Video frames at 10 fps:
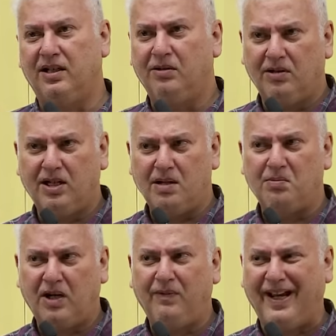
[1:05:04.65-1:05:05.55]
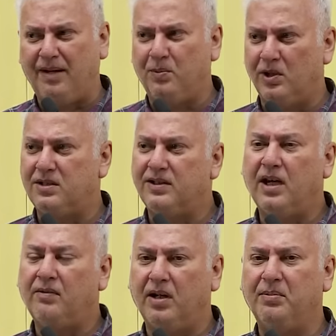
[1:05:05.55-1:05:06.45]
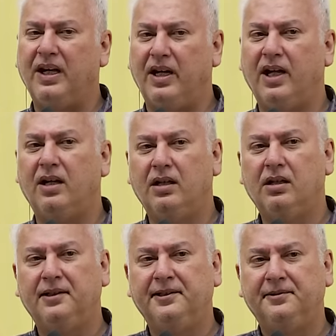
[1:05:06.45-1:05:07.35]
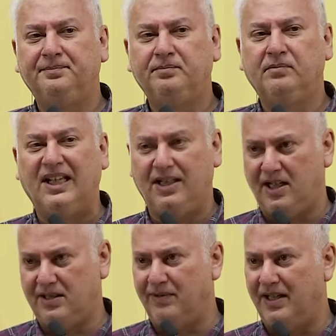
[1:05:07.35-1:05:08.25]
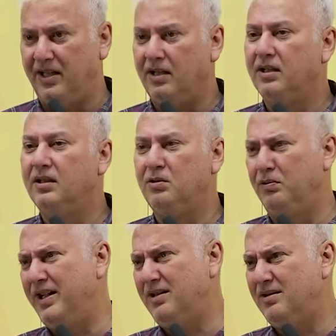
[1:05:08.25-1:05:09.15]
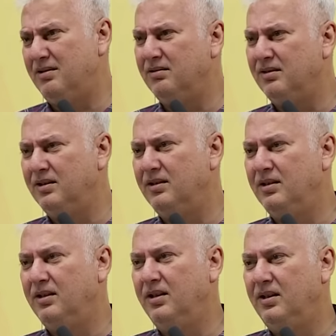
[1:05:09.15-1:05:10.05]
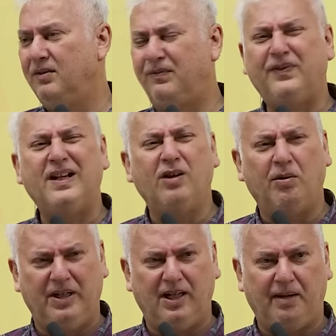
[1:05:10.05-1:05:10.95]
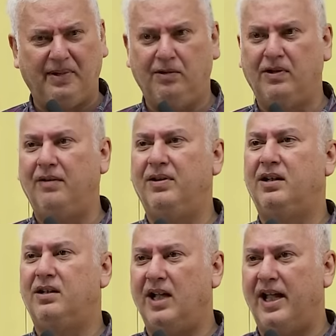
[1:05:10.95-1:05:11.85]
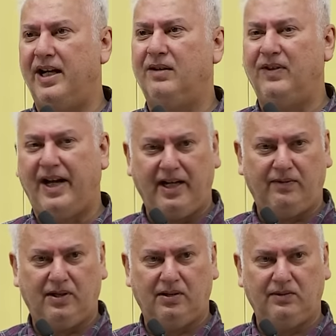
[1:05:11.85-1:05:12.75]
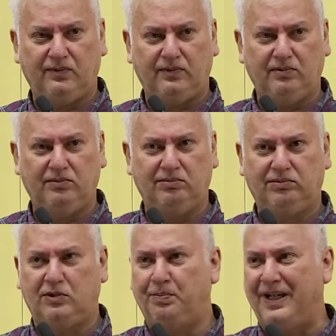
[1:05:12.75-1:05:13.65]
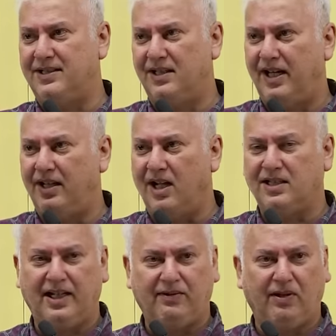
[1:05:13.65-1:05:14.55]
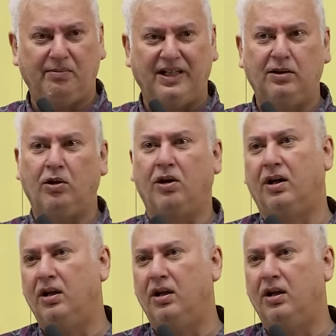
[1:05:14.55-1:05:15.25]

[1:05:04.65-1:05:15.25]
You know the number of airports that have come in India in the last 1 year, 2 years? Phenomenal. I mean, you have a direct flight to places like Nasik from Indore.